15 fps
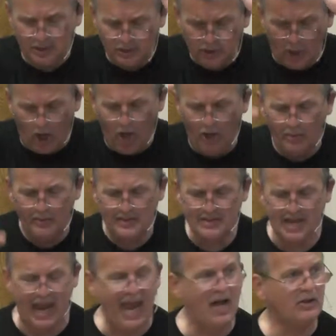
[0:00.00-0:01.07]
determines
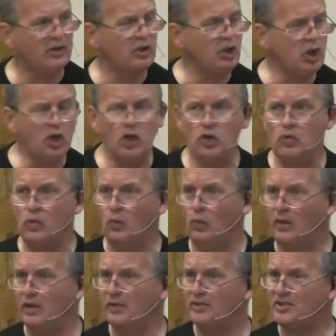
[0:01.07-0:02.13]
how you
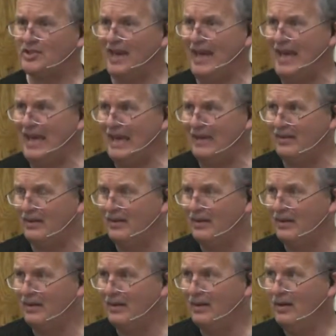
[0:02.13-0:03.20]
will stand.
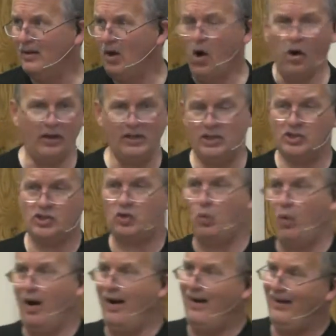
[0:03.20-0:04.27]
Are you
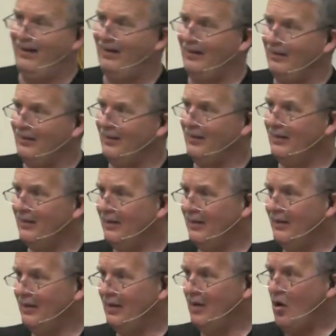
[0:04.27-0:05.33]
square?
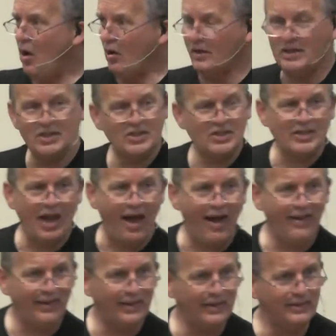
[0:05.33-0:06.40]
Are you
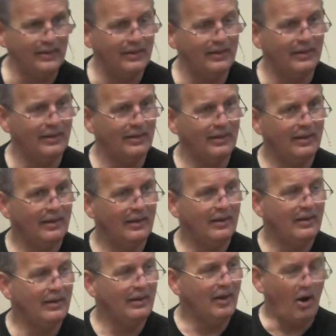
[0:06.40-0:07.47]
solid?
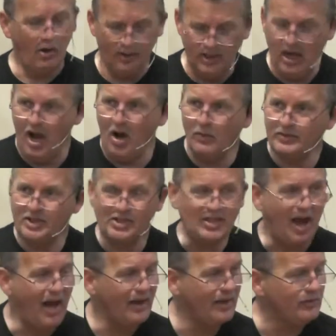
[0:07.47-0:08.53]
Are you on
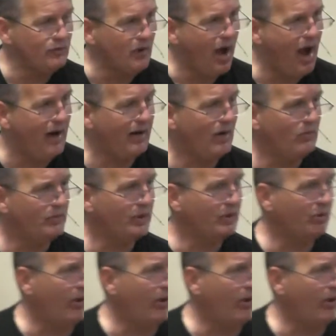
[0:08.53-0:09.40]
solid rock on the